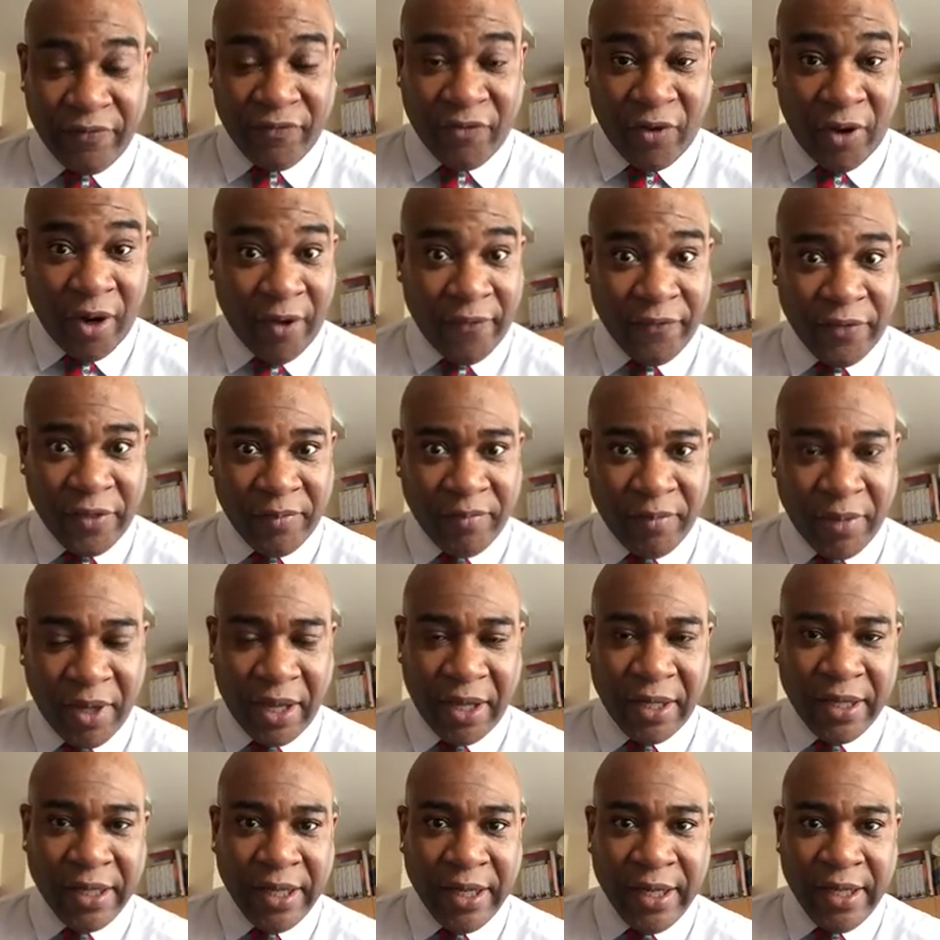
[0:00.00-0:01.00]
rather than
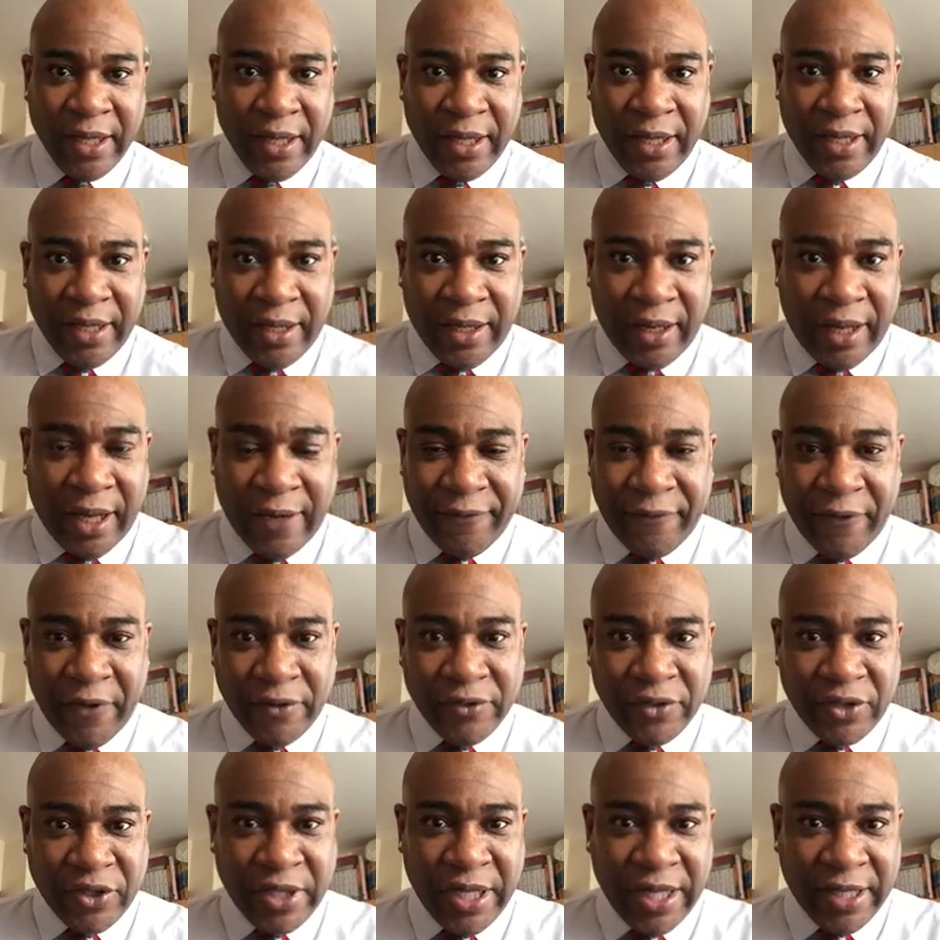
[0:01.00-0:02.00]
my
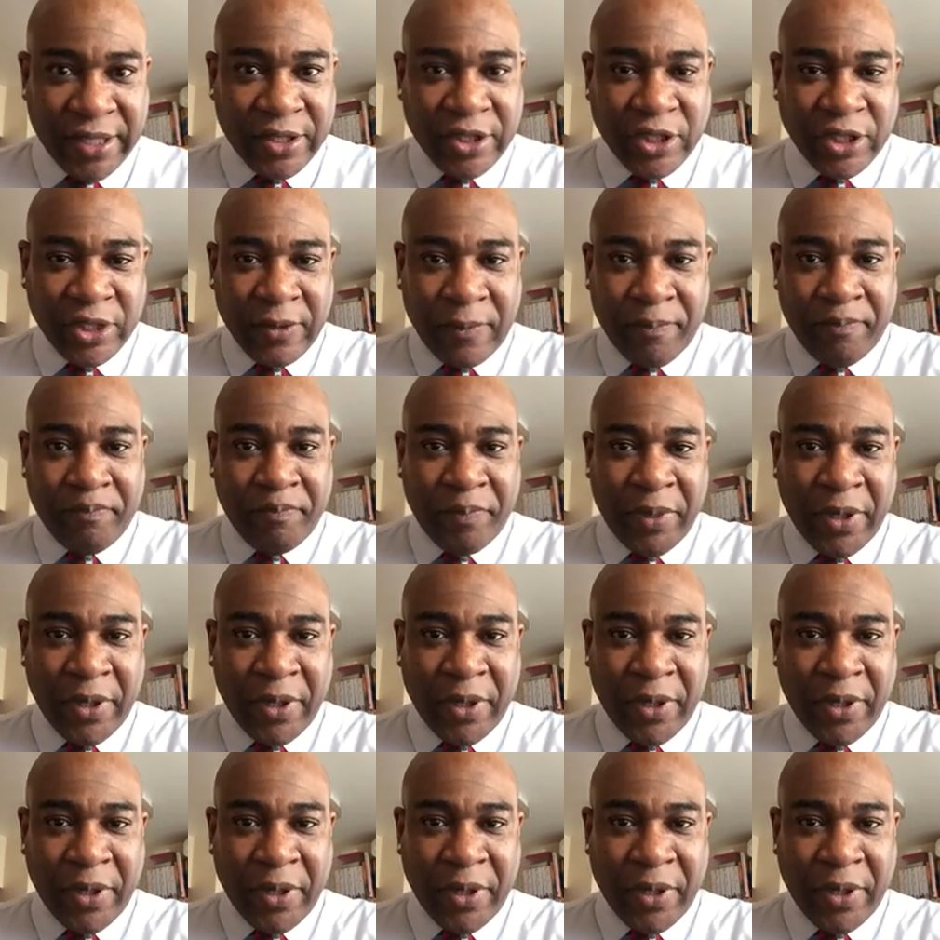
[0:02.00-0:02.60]
iPhone 6.